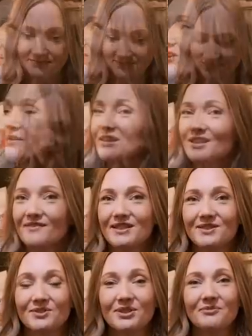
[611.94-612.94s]
Before we leave
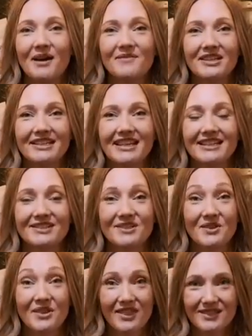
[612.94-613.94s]
this room, I'm going to
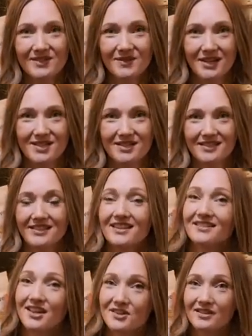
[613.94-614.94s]
answer this question,
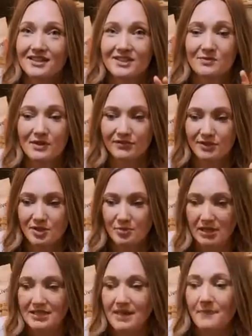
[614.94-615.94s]
another lesson we've learned
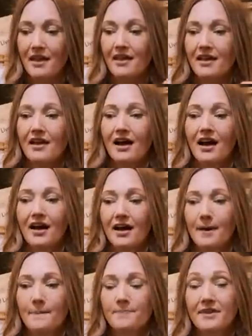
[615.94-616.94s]
big
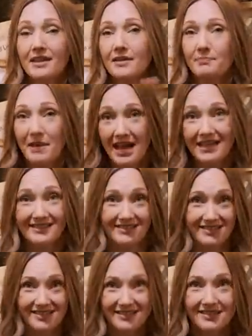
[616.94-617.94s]
time.
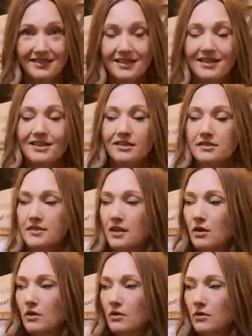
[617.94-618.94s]
Pests.
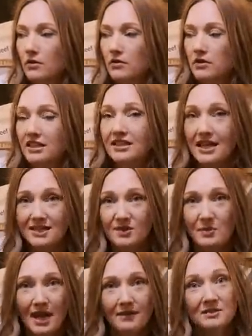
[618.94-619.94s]
So yes,
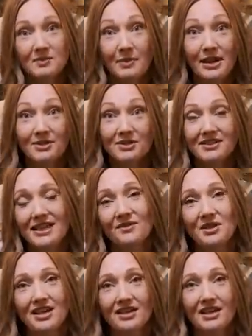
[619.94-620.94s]
we have spiders down
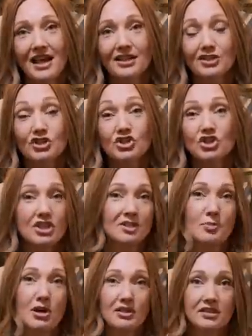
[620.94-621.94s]
here, and it's just
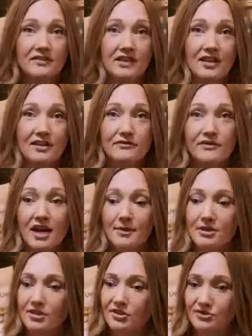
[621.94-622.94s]
part of living on a farm,
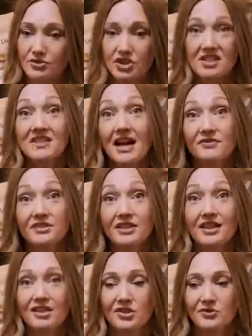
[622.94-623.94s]
and you just have to
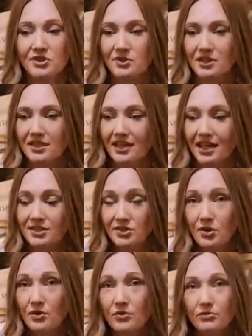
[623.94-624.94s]
get used to it. I
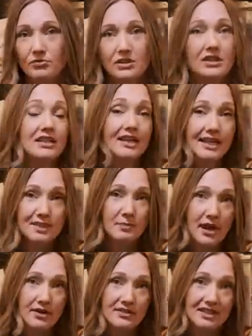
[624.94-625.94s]
don't really like
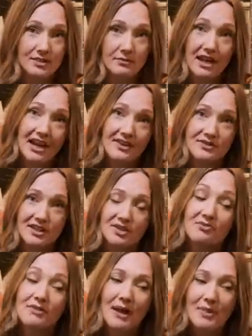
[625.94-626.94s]
spiders in my house. I
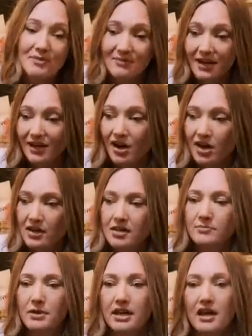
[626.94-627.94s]
don't mind them in my
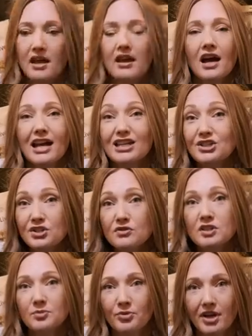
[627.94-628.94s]
garden, but I do
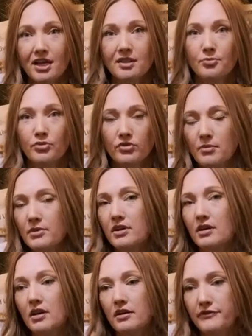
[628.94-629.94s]
spray the
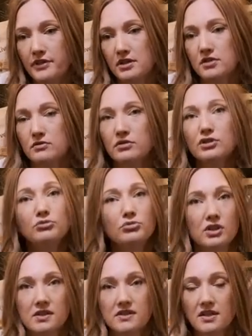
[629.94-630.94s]
perimeter of this room
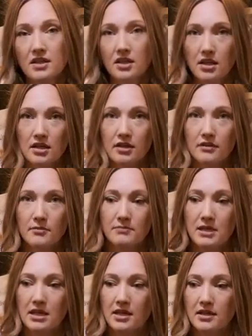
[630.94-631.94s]
once a year
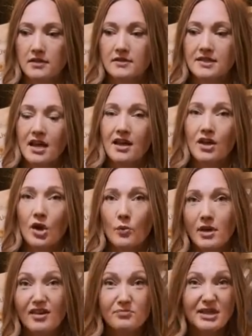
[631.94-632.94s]
because
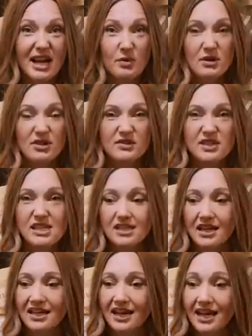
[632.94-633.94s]
we have black widows here,
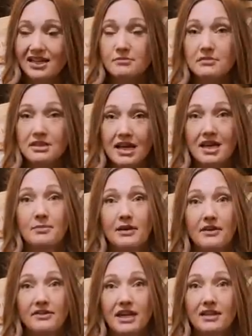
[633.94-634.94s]
and I am not
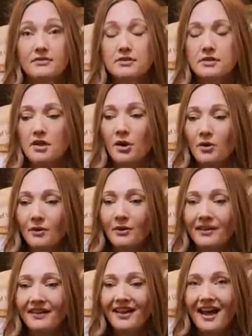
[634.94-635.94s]
about that. So
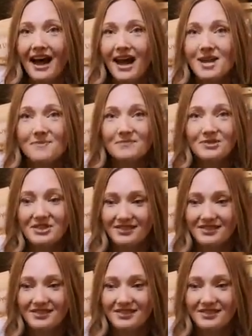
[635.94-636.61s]
I'm